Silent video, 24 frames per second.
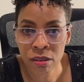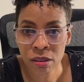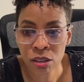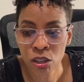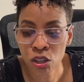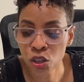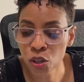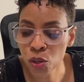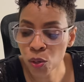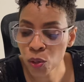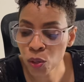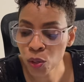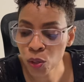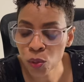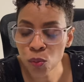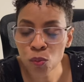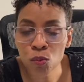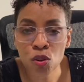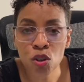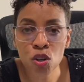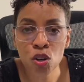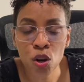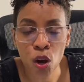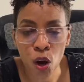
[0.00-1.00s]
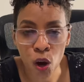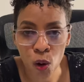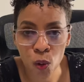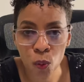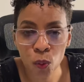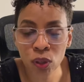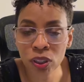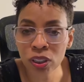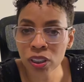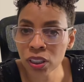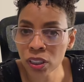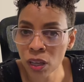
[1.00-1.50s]
Do you know
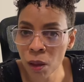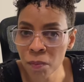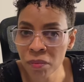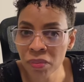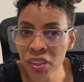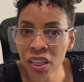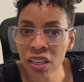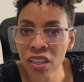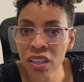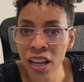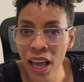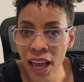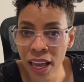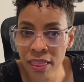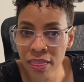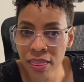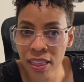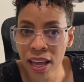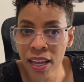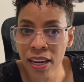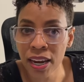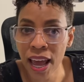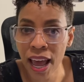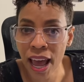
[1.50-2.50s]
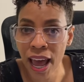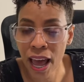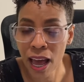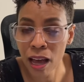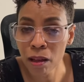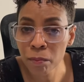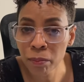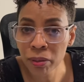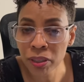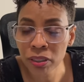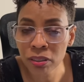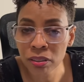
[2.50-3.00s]
when something like that
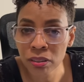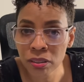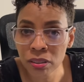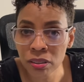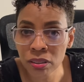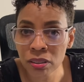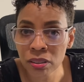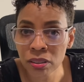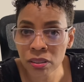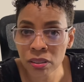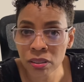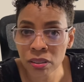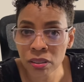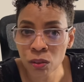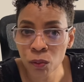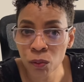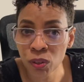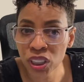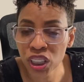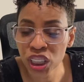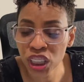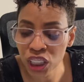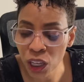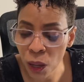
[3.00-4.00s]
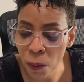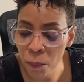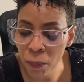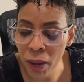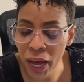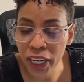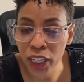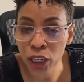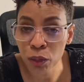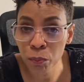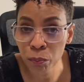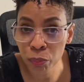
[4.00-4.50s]
happens? When
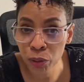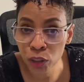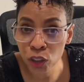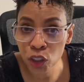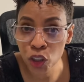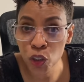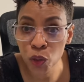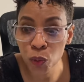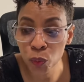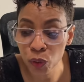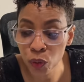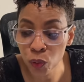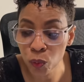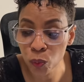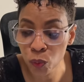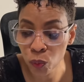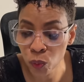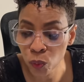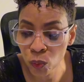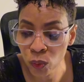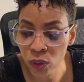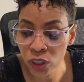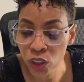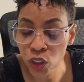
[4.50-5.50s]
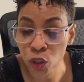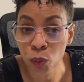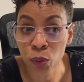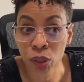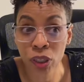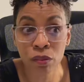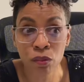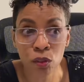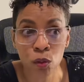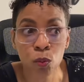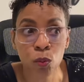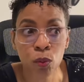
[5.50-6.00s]
somebody puts you in ruins, or
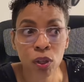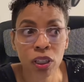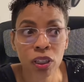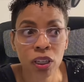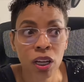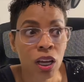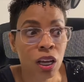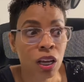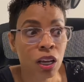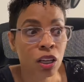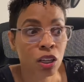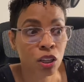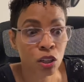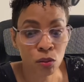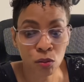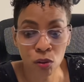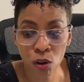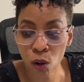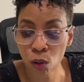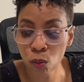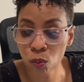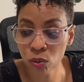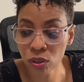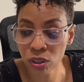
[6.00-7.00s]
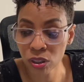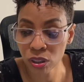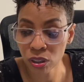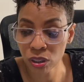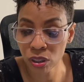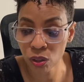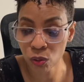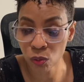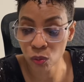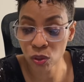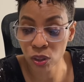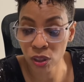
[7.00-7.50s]
even when, you know,
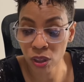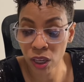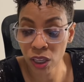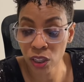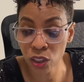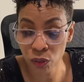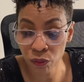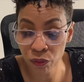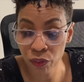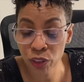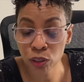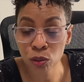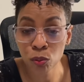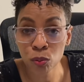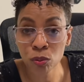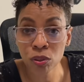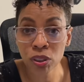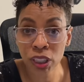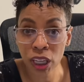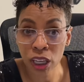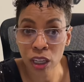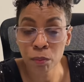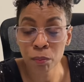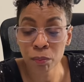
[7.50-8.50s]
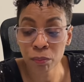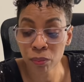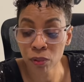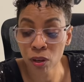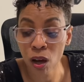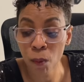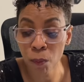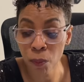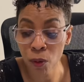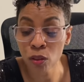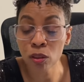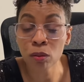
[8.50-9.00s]
individuals take
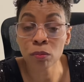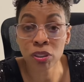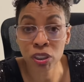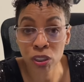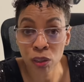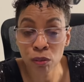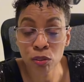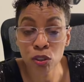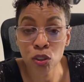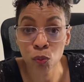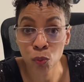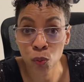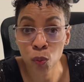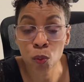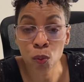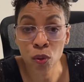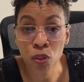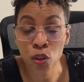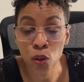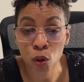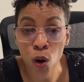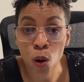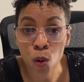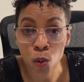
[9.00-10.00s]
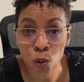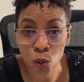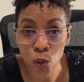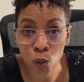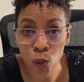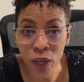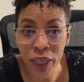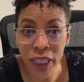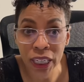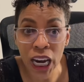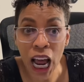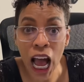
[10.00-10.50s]
up on themselves to ruin their own
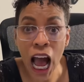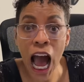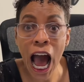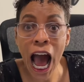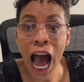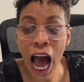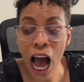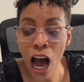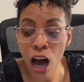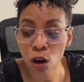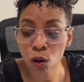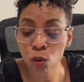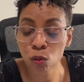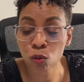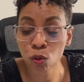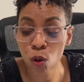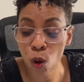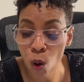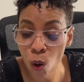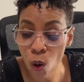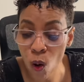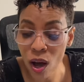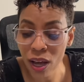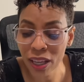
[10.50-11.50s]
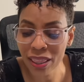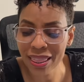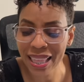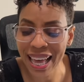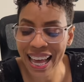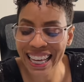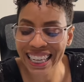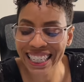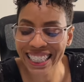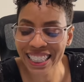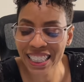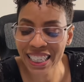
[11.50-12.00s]
credit, how long
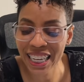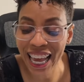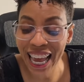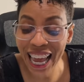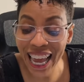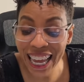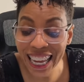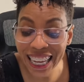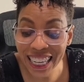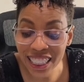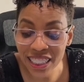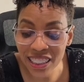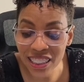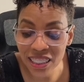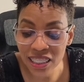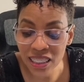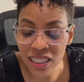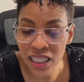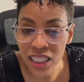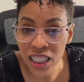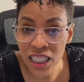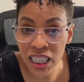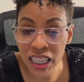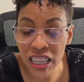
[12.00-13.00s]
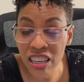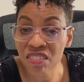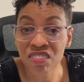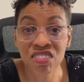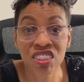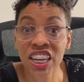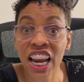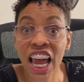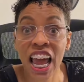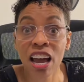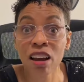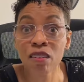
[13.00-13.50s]
that takes, if
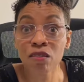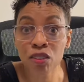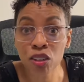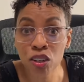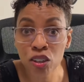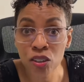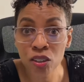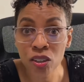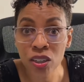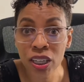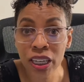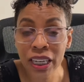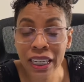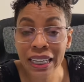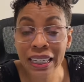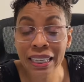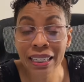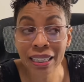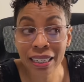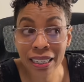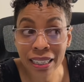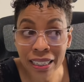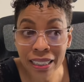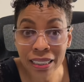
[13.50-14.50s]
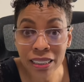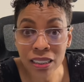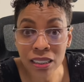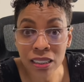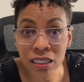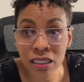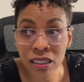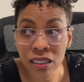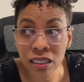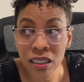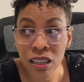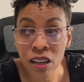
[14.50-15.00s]
it ever
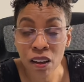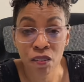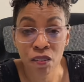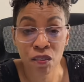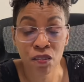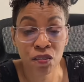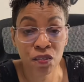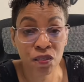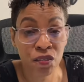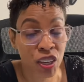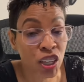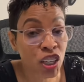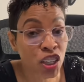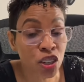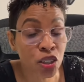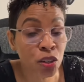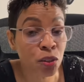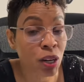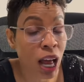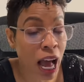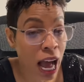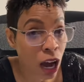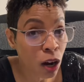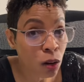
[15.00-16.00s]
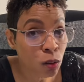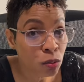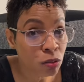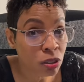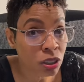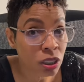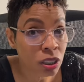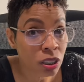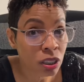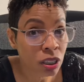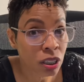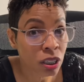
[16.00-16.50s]
gets figured
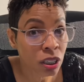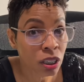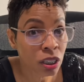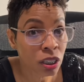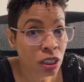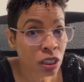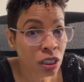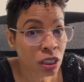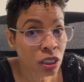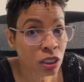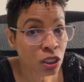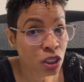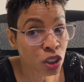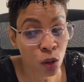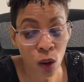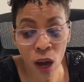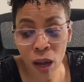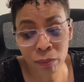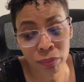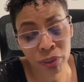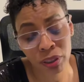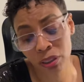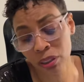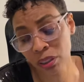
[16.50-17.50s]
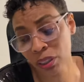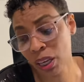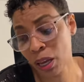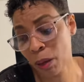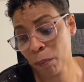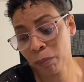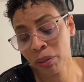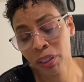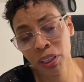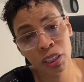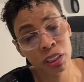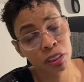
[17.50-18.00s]
out? So I'm just
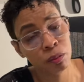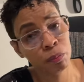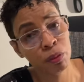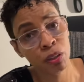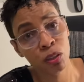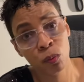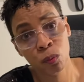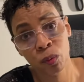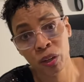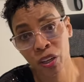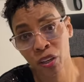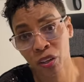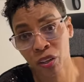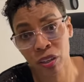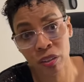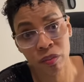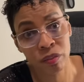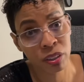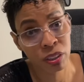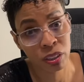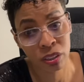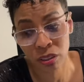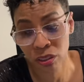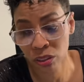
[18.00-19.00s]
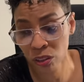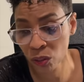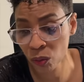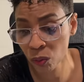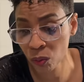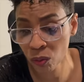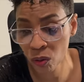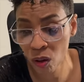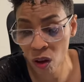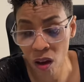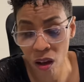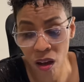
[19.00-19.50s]
saying, please be aware of these
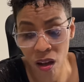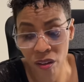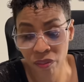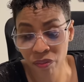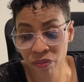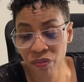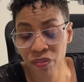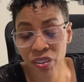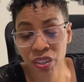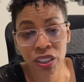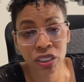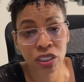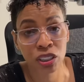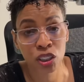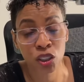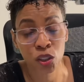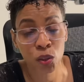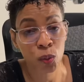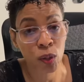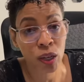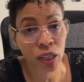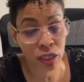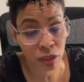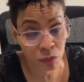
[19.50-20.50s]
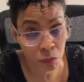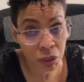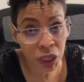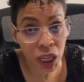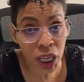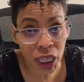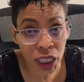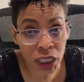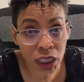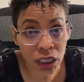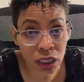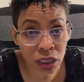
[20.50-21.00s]
so-called fix-it credit
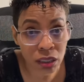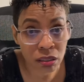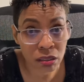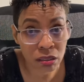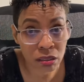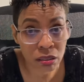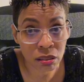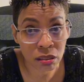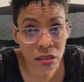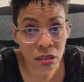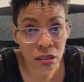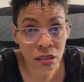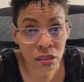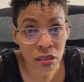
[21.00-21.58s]
places.